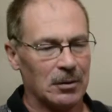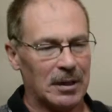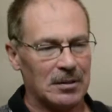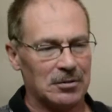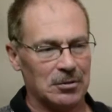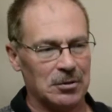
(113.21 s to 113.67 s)

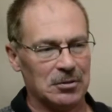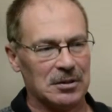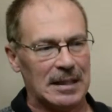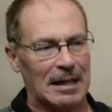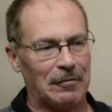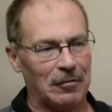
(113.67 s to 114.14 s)
Okay, so
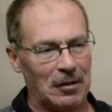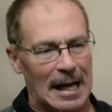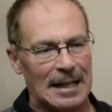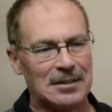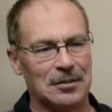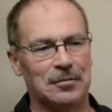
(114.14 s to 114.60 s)
using that
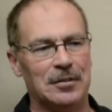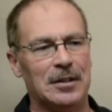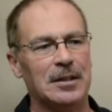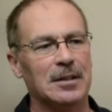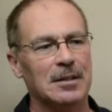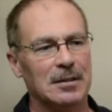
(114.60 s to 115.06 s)

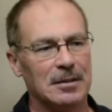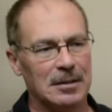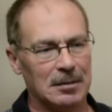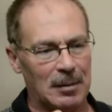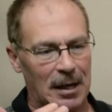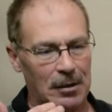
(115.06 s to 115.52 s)
philosophy
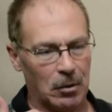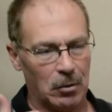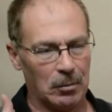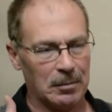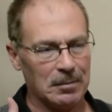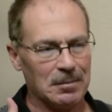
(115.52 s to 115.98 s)
in my
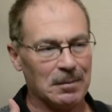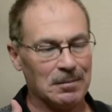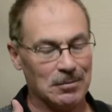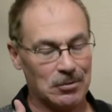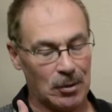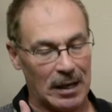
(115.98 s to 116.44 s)
own
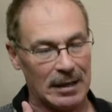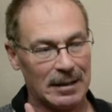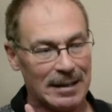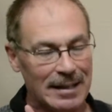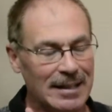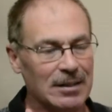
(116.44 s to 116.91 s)

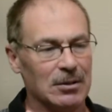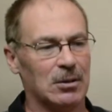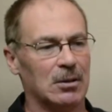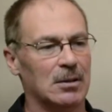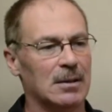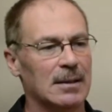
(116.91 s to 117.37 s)
trying to
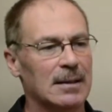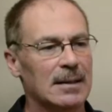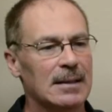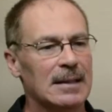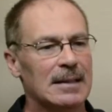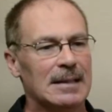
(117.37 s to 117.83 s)
heal
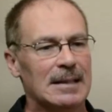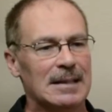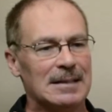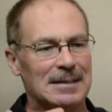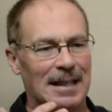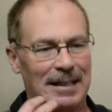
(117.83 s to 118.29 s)

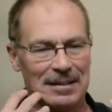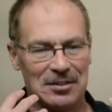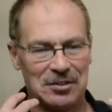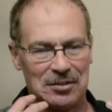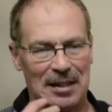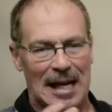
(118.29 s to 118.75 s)
is I
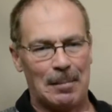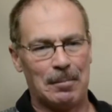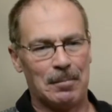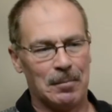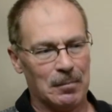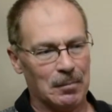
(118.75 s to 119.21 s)
can
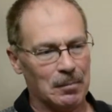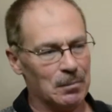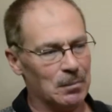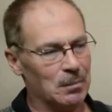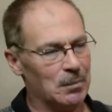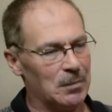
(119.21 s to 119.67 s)
stop
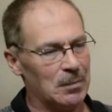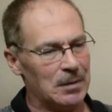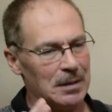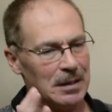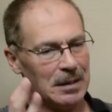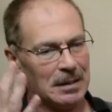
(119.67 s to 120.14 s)

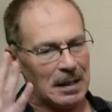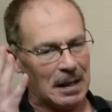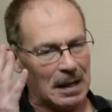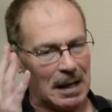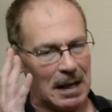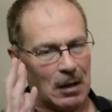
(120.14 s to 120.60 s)
the
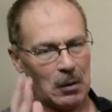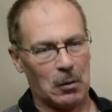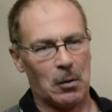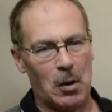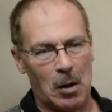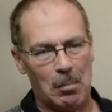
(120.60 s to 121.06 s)

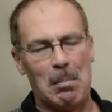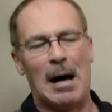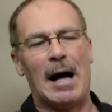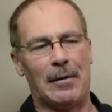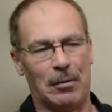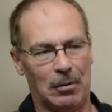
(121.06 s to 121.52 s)
alcohol
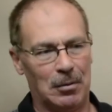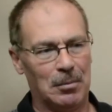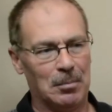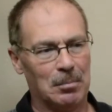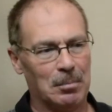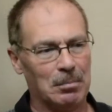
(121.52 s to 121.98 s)
bottle,
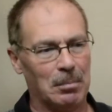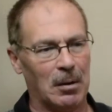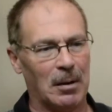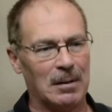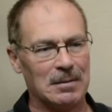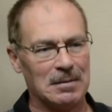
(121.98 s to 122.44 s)

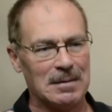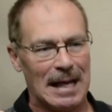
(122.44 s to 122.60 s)
but the